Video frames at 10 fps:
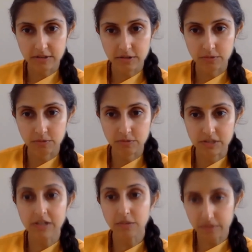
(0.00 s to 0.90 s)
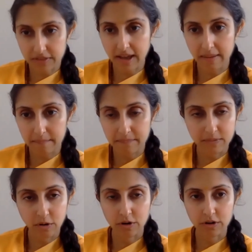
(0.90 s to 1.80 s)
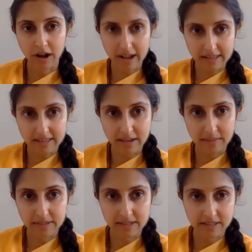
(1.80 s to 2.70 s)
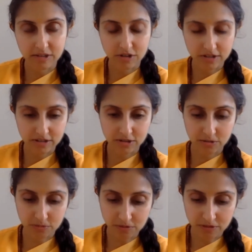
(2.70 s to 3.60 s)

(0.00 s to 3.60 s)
to deal with them or guide them is just to